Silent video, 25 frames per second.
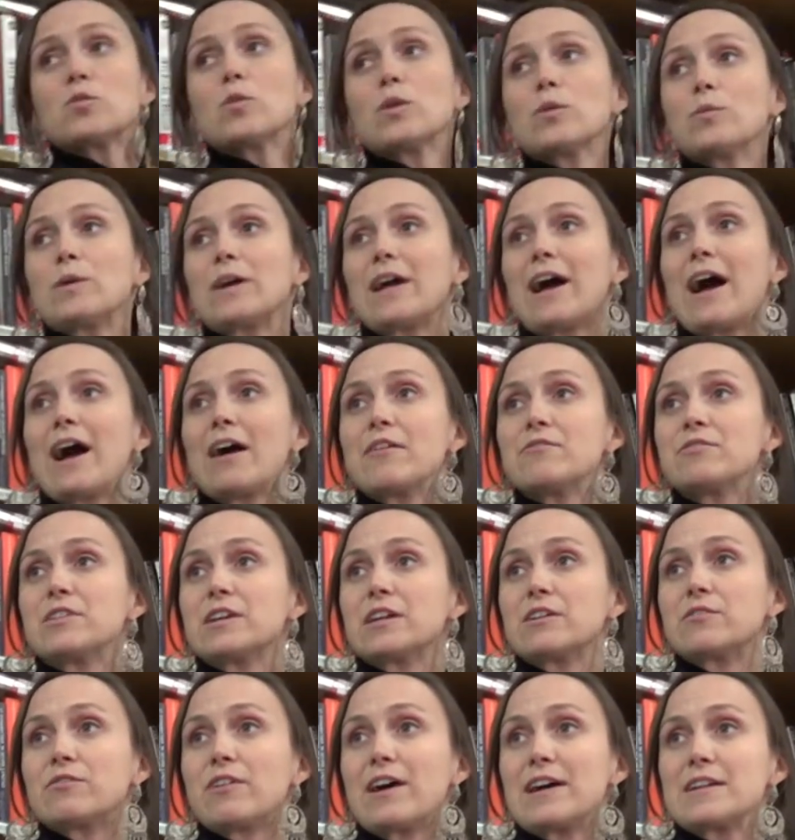when we have the
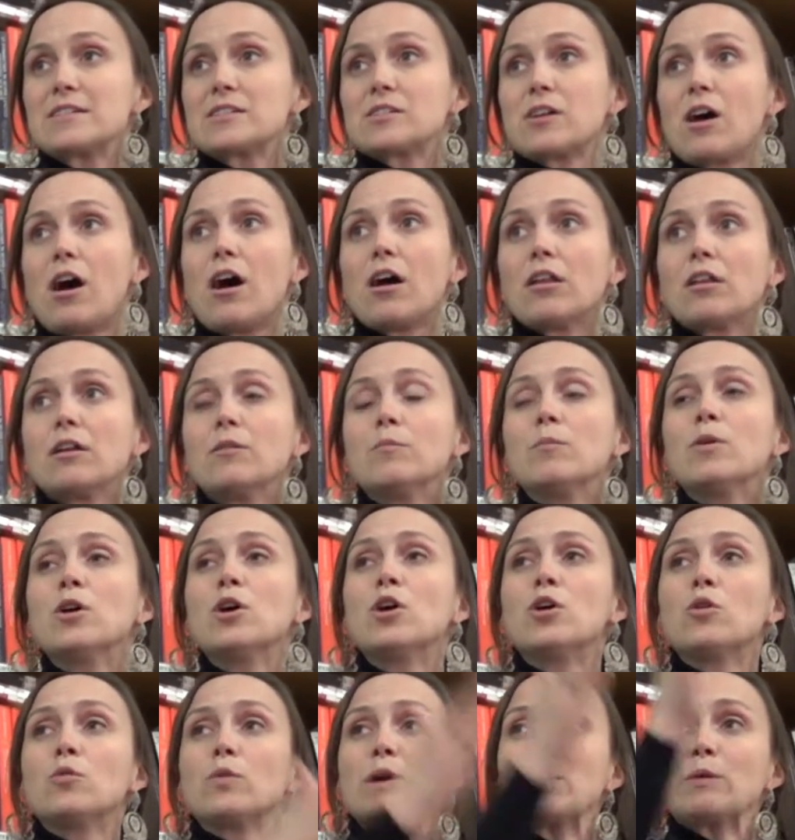advice column,
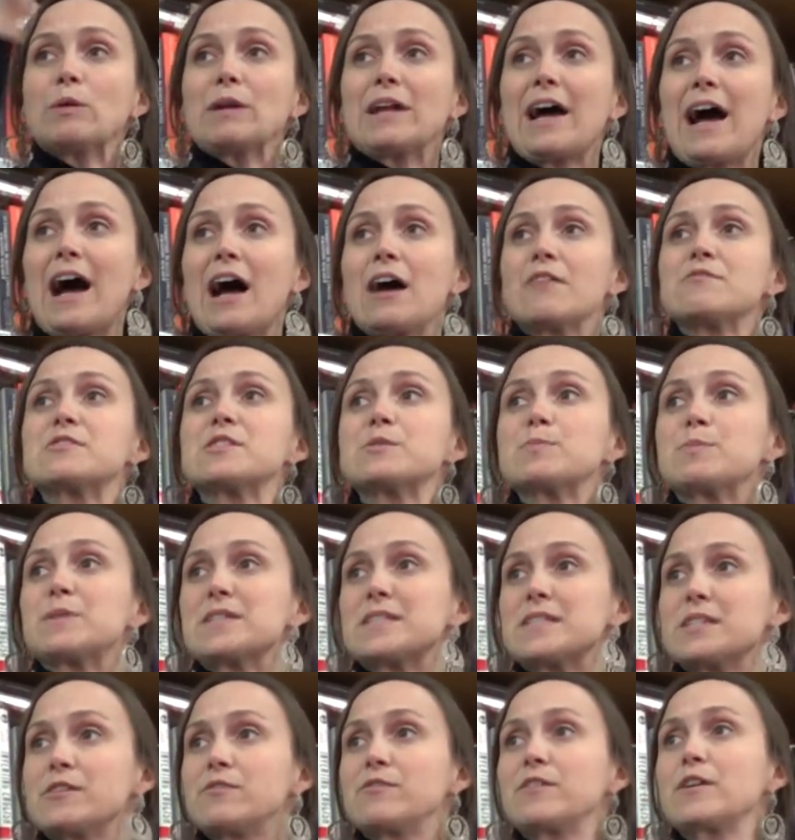we would have
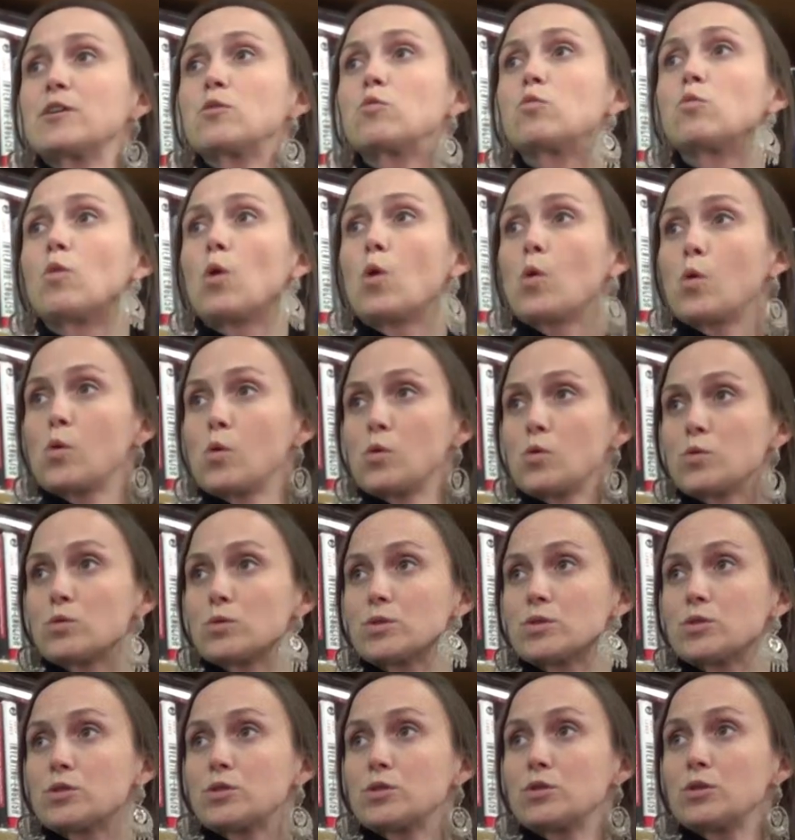specific
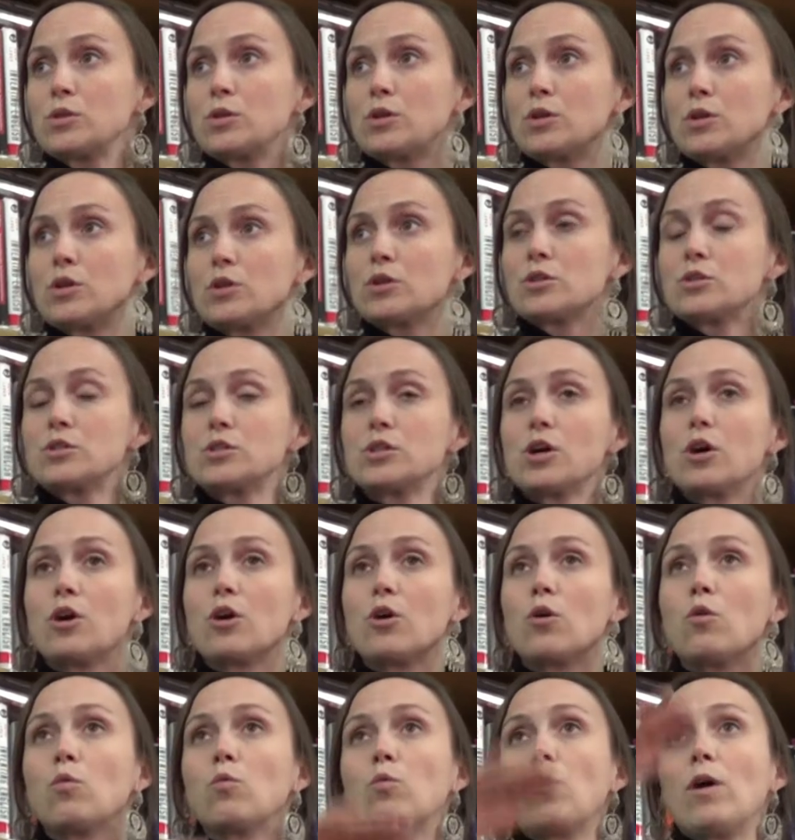roles.
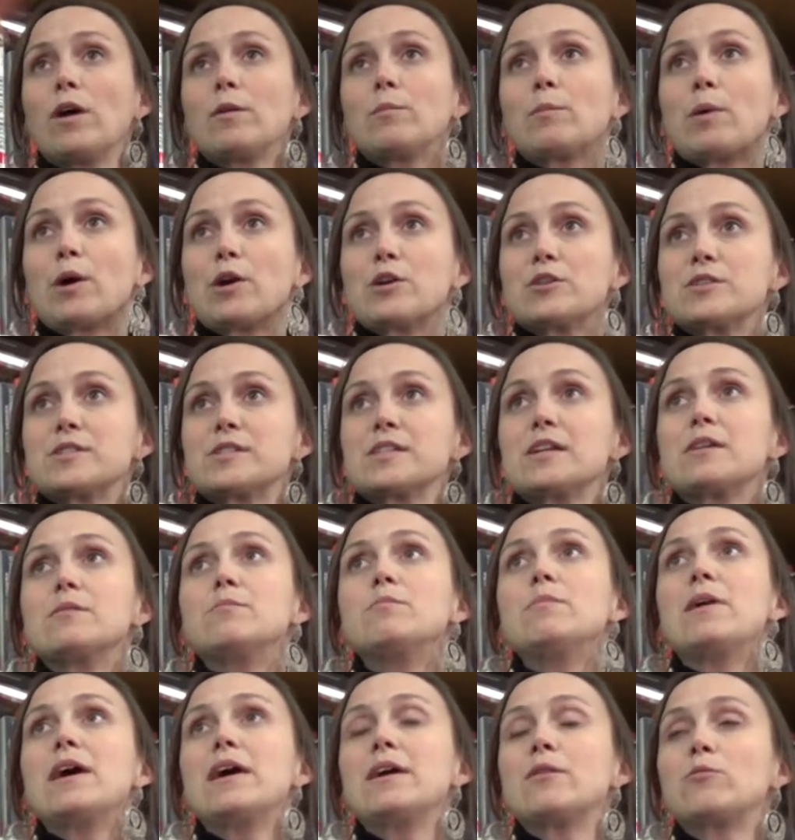So one
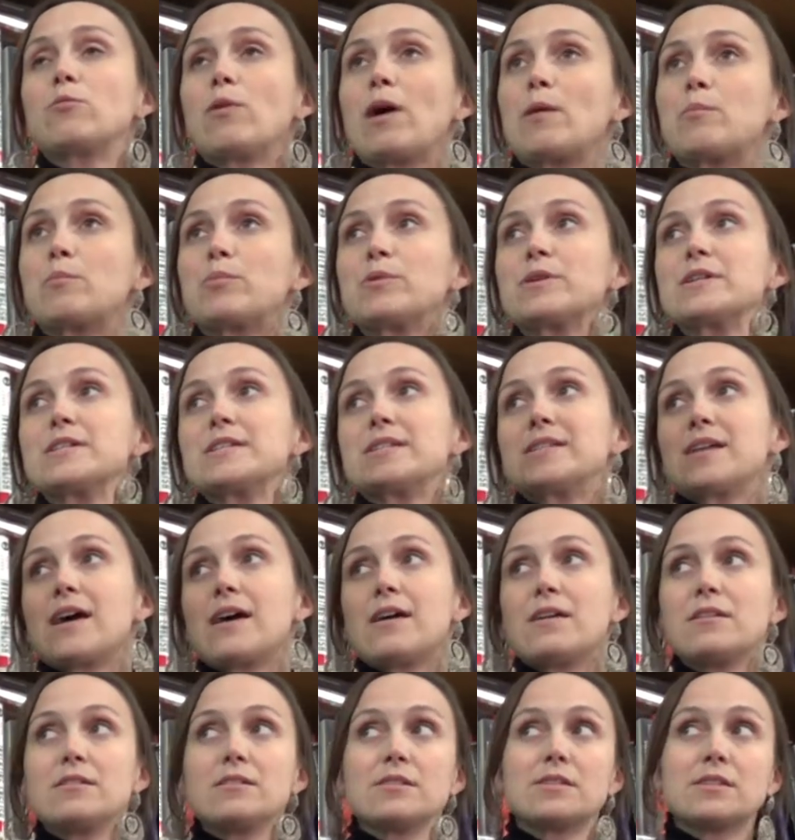person may
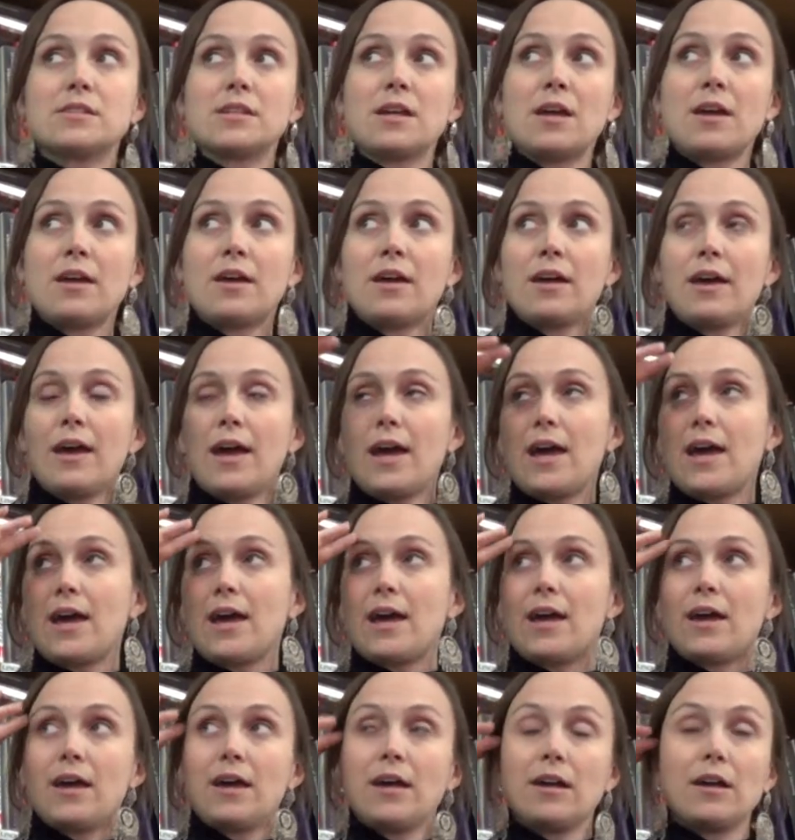represent
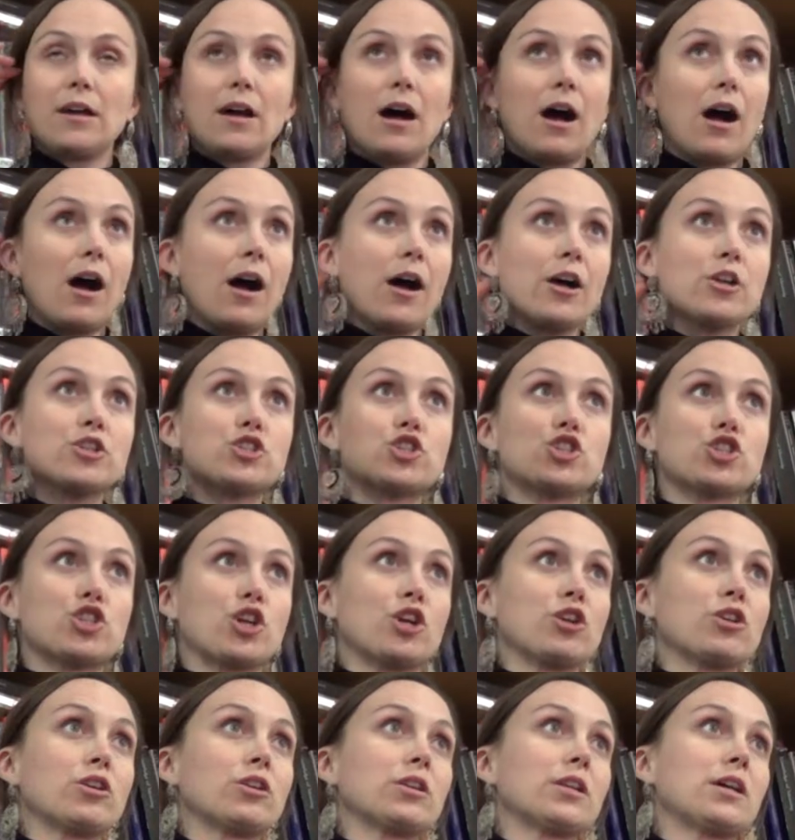a
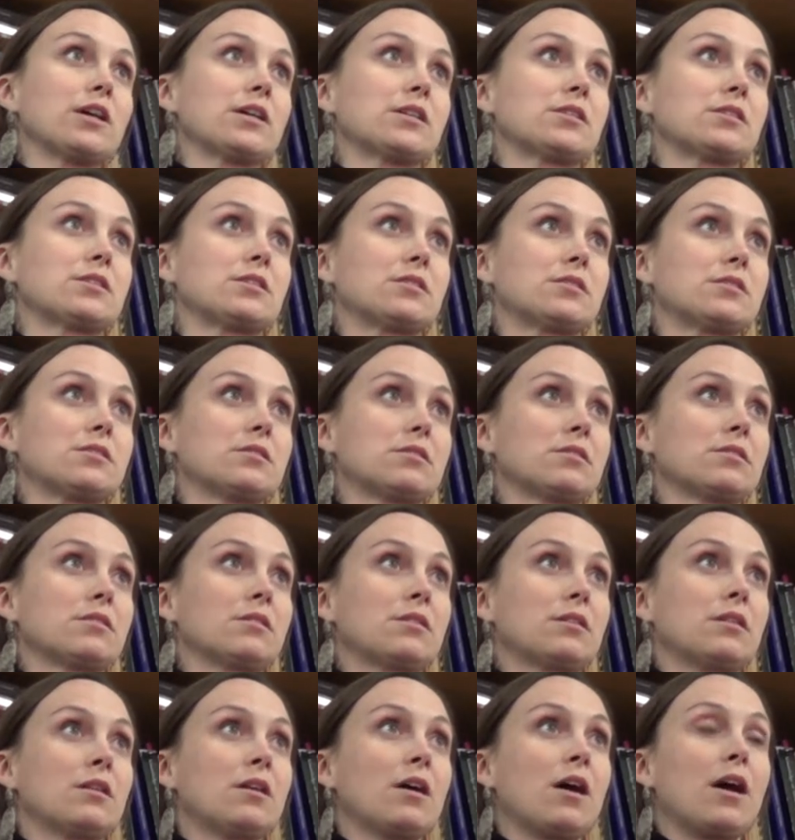journalist.
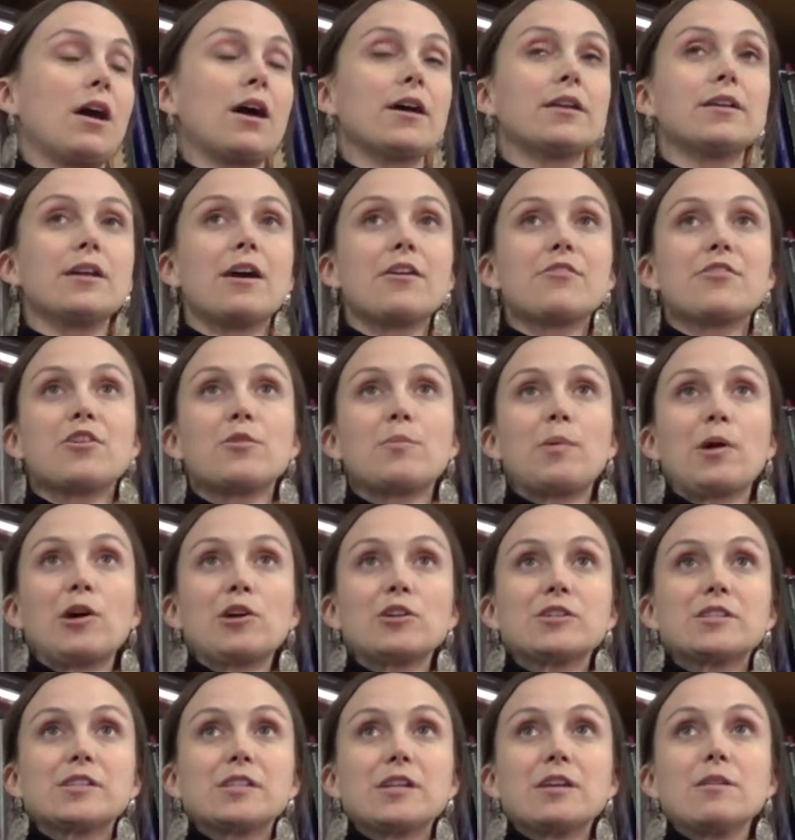Another
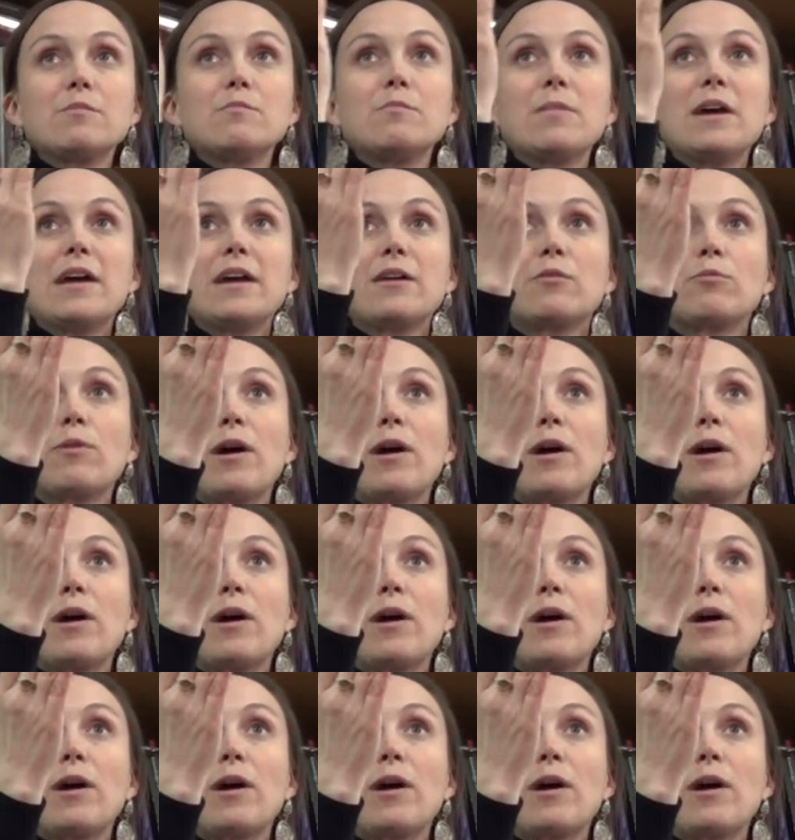person may